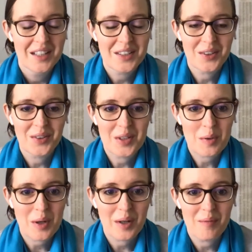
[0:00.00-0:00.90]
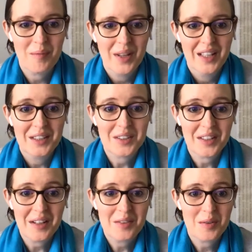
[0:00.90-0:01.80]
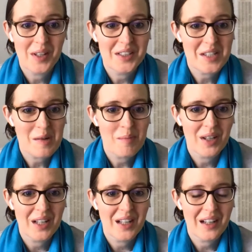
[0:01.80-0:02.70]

So there's a lot of terminology, but